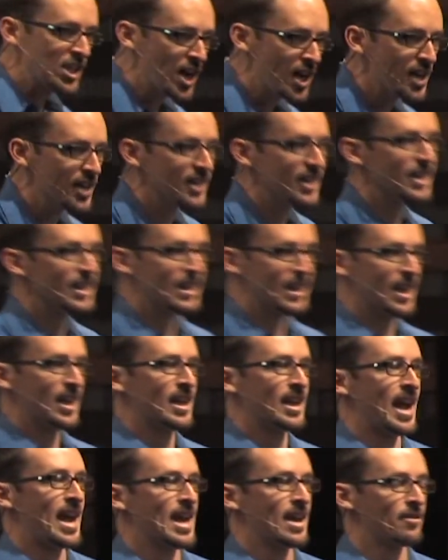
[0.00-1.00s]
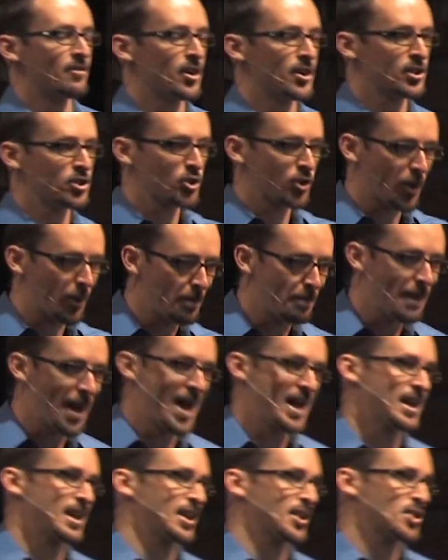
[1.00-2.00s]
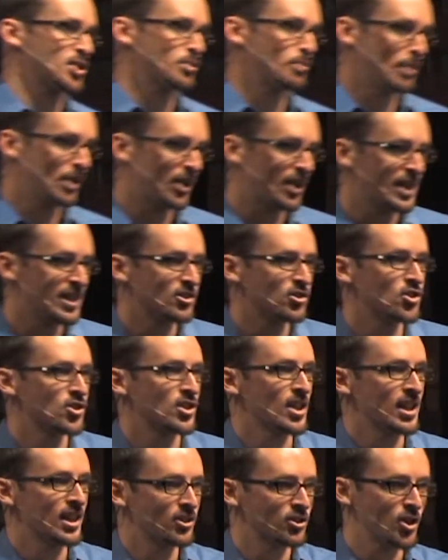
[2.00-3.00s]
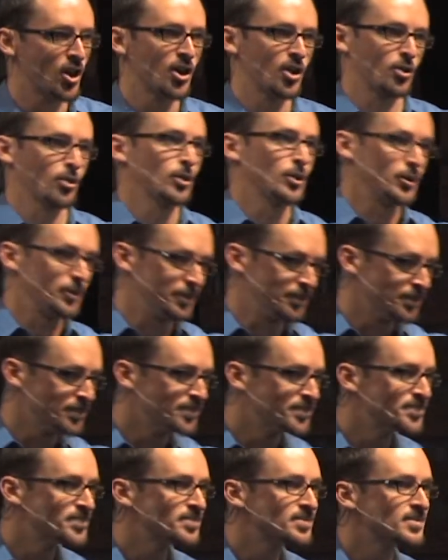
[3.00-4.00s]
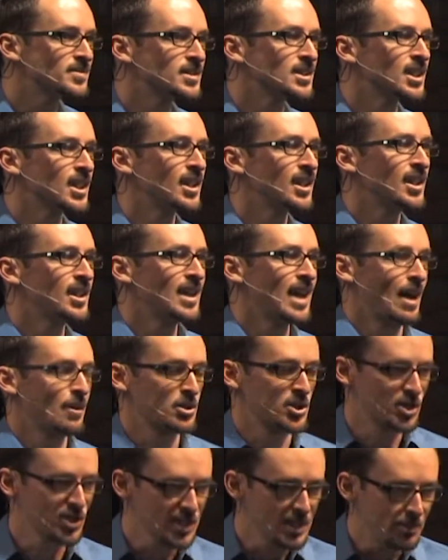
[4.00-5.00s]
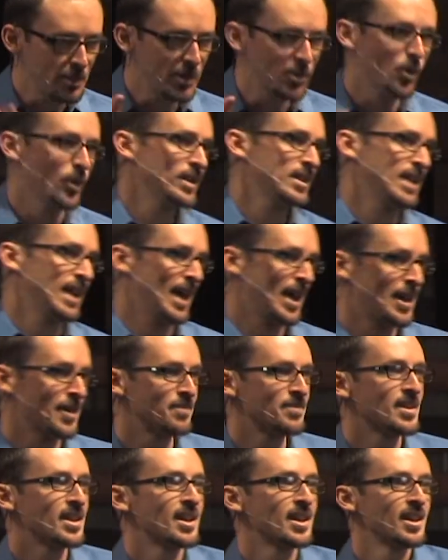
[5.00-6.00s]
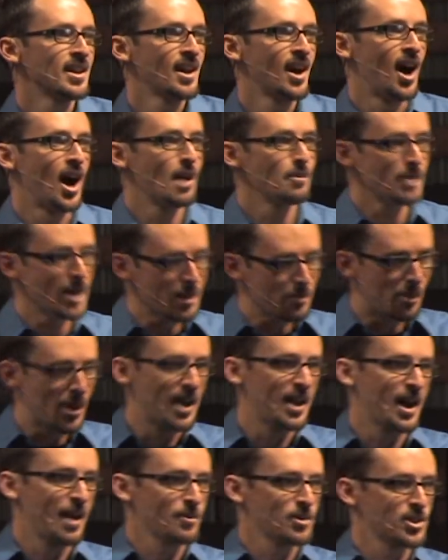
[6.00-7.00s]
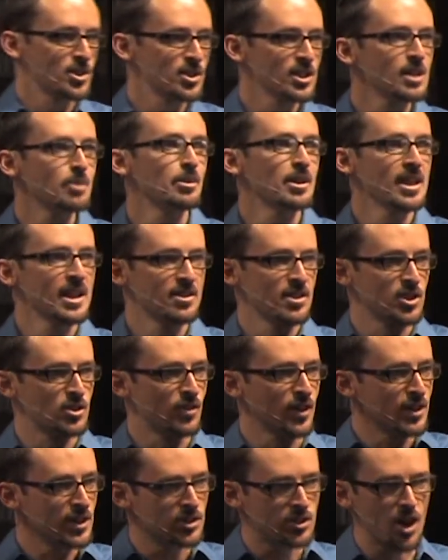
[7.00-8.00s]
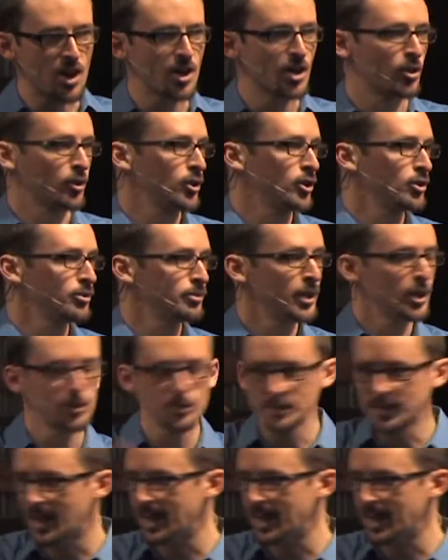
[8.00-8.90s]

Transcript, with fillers: young kid, I had a very traumatic experience in a dark room. I was sleeping one day, on my bed. I was sleeping in this very dark room, no